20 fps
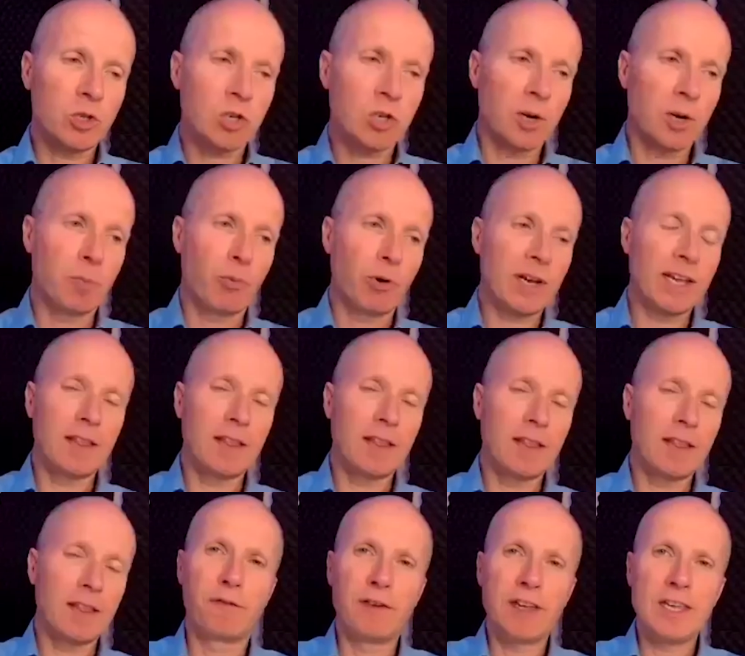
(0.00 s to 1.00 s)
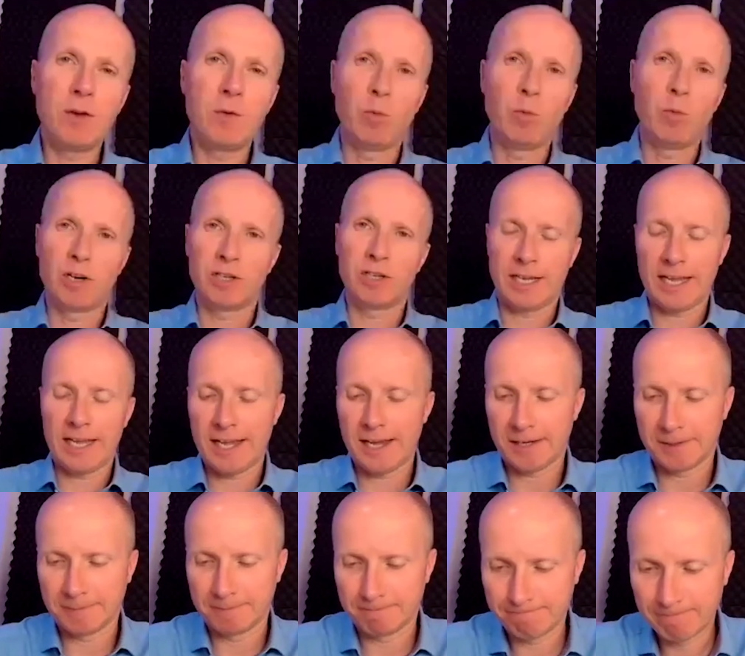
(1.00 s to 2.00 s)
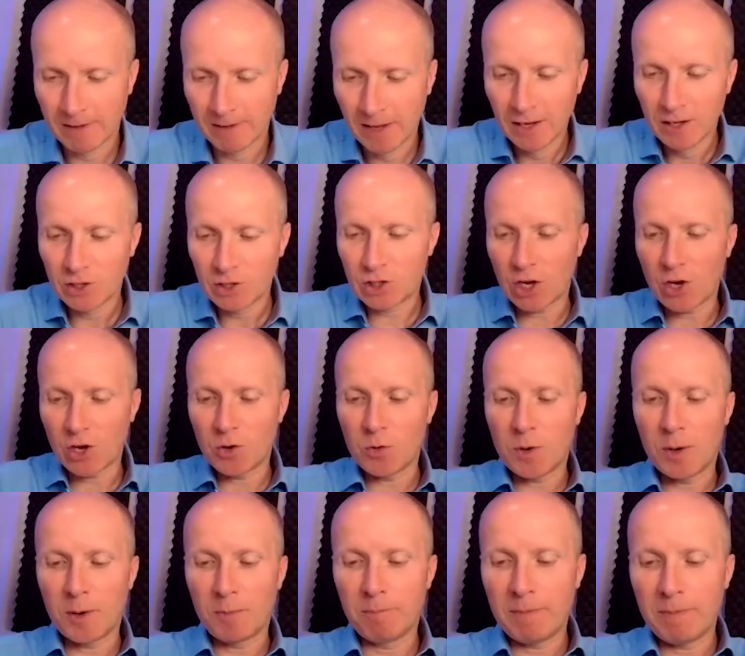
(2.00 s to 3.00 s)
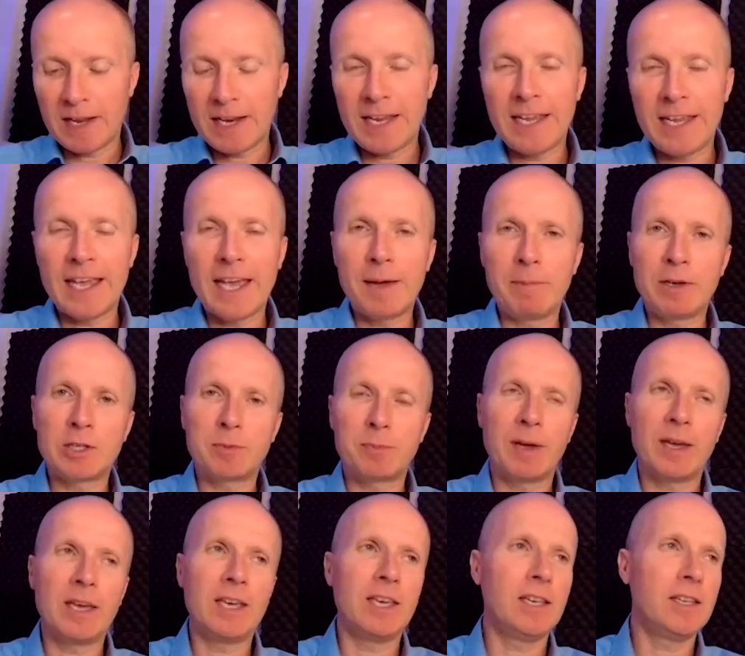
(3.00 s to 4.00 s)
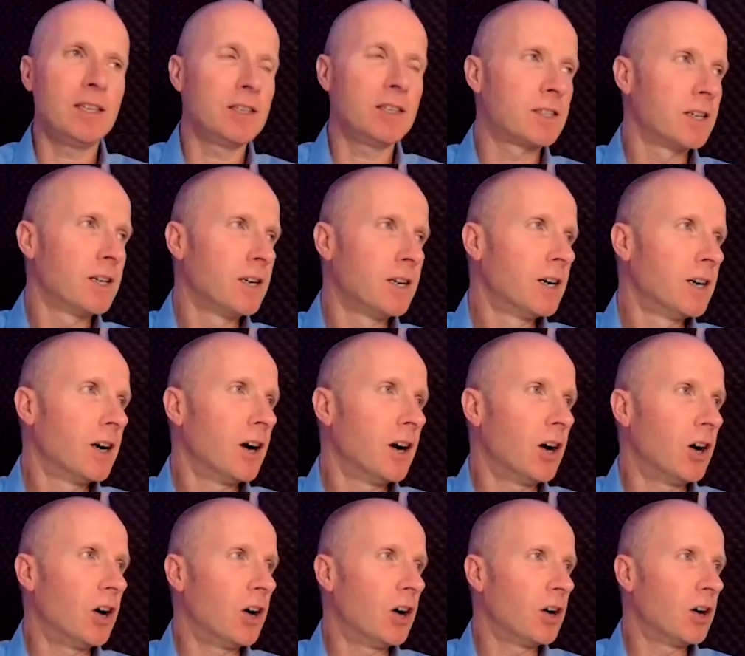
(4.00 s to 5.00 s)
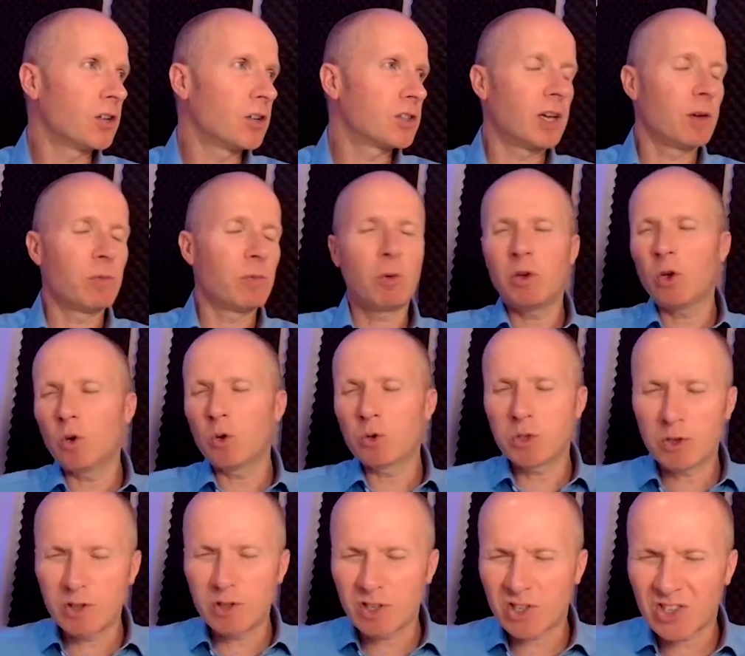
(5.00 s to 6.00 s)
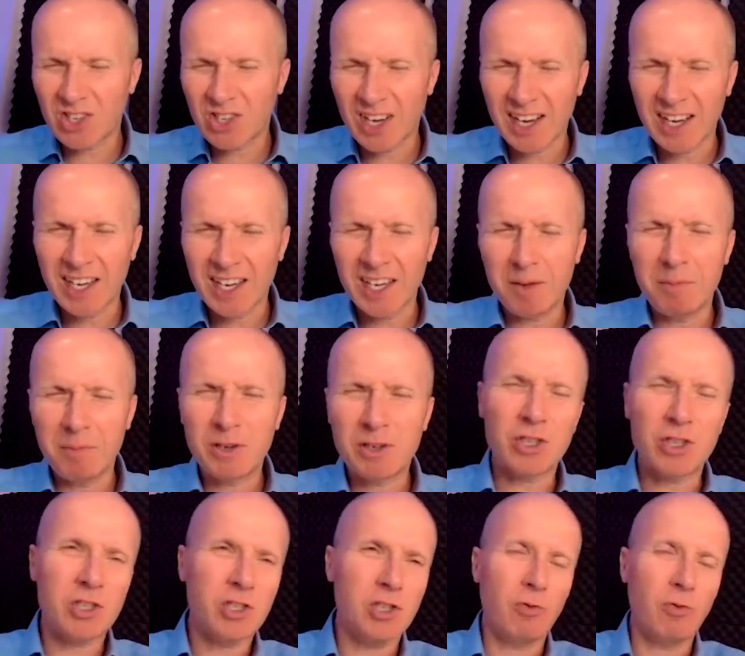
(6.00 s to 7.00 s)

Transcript: going to bring in the V word here. So many MSPs are saying, well, we all do the same. It's just a